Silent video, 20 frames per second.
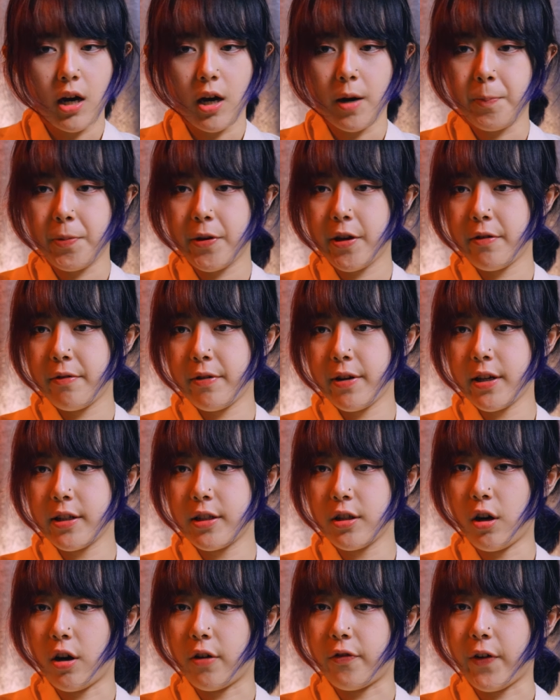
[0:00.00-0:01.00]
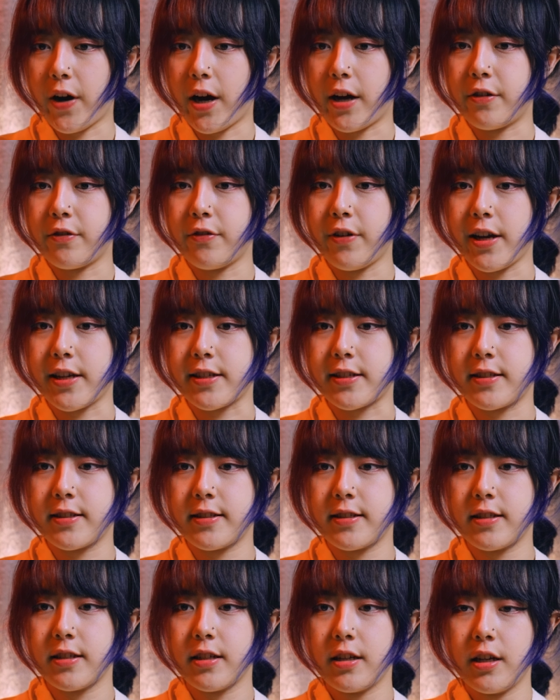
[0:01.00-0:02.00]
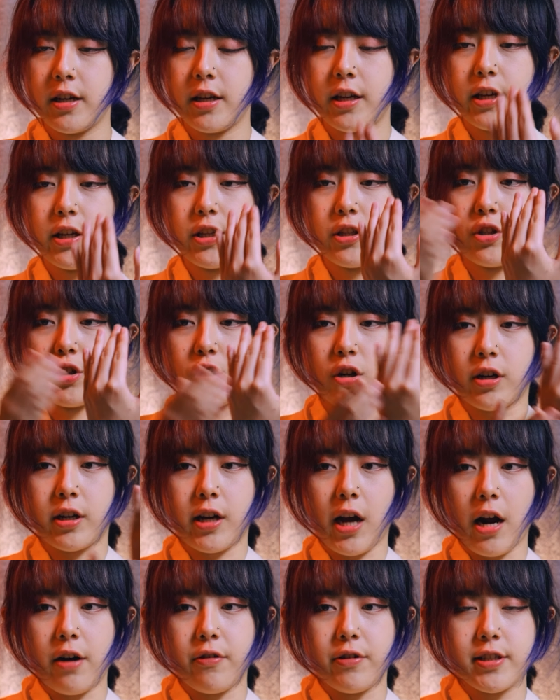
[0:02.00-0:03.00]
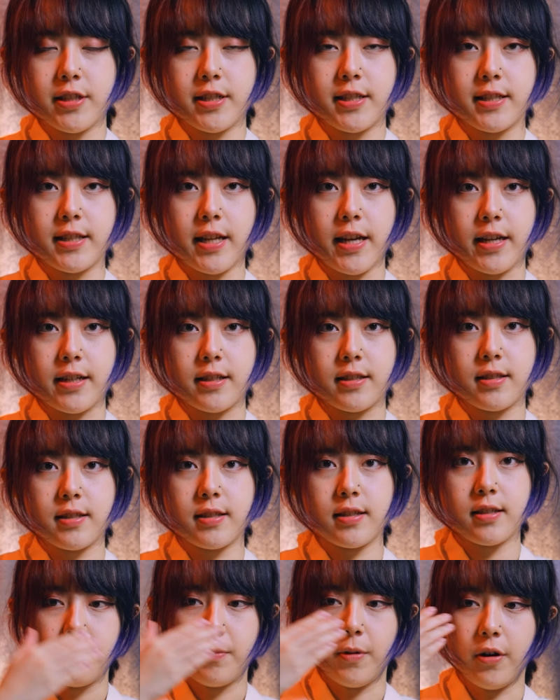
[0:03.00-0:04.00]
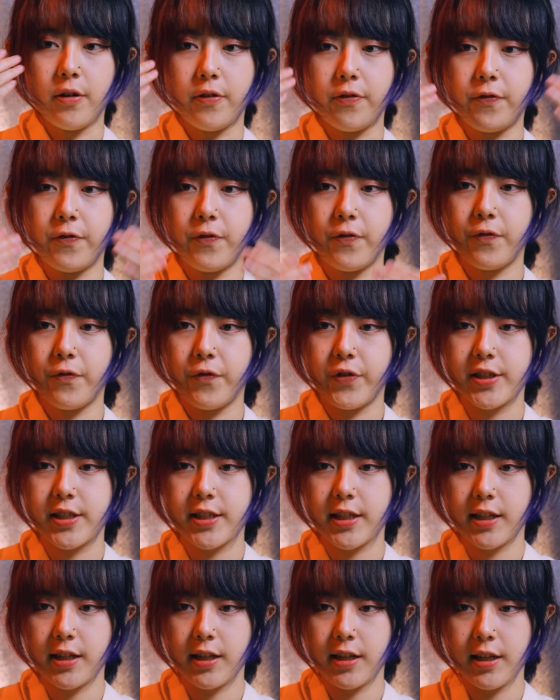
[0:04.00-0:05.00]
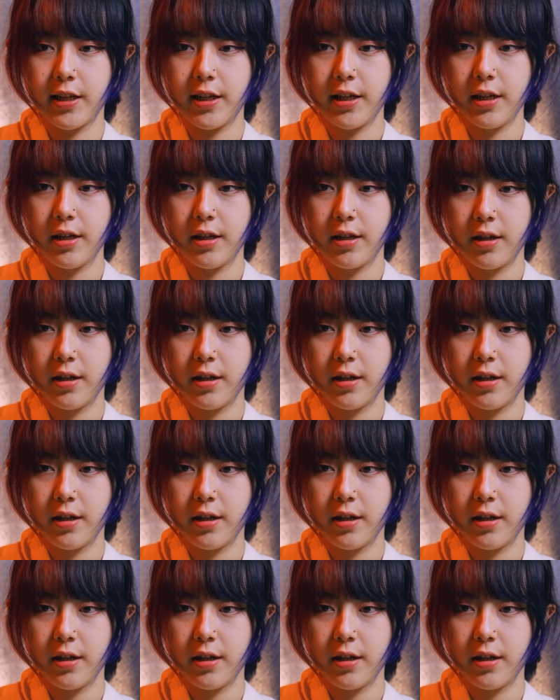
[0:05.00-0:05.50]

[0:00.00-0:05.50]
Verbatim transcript: A period of unrest in your current state, both physically